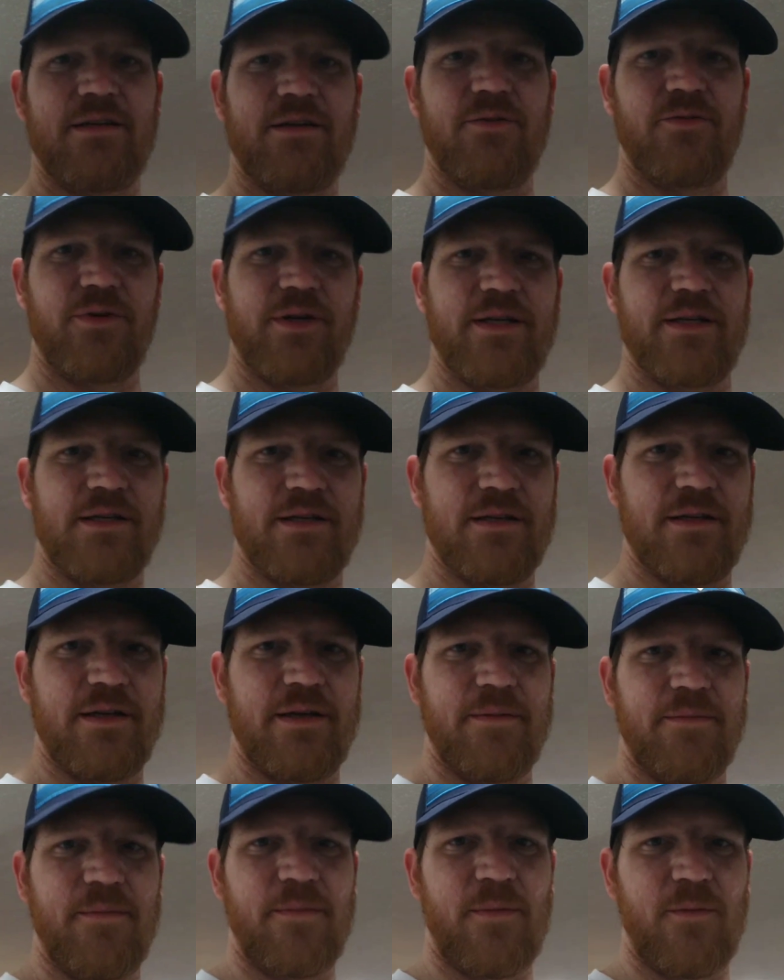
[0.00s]

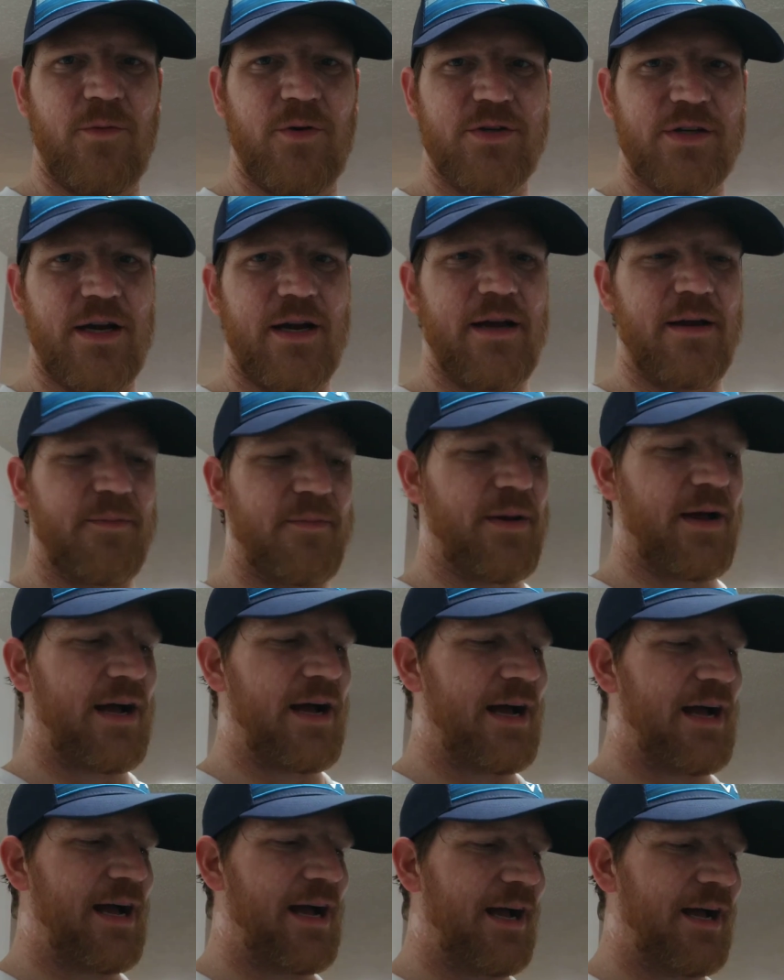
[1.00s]
recently, which I am
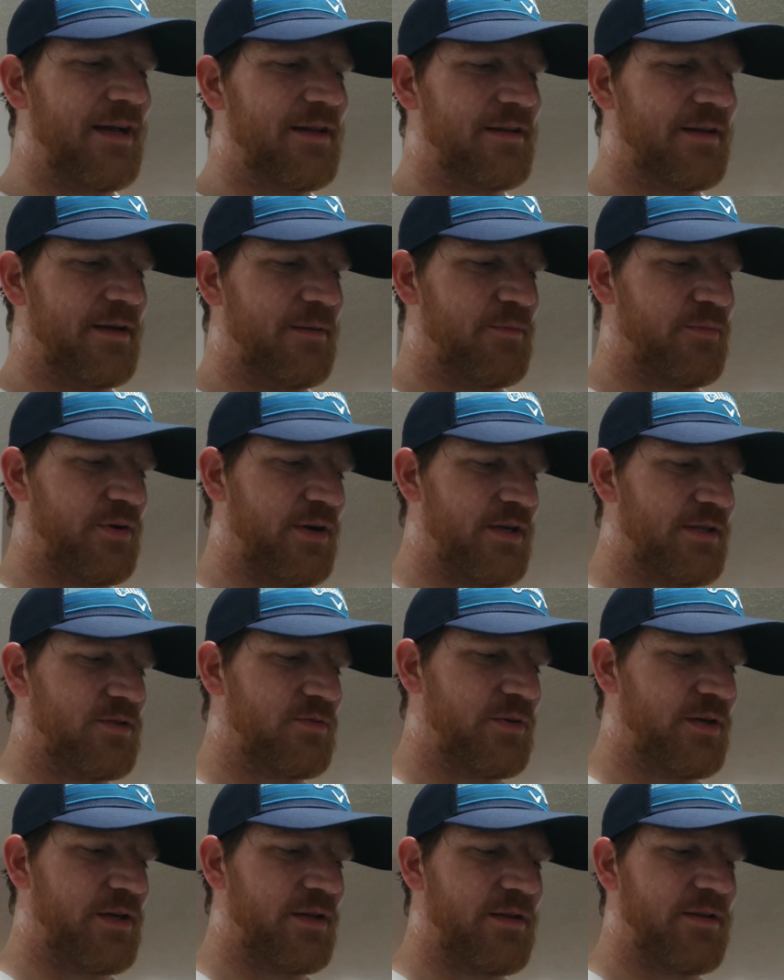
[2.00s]
highly impressed
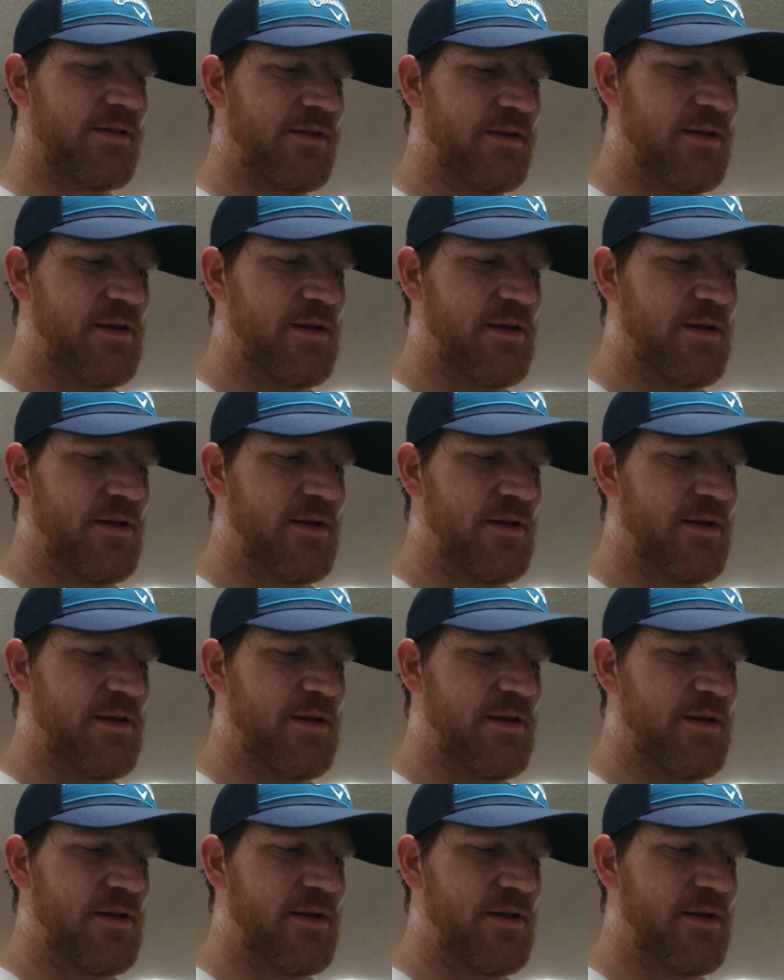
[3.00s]
with,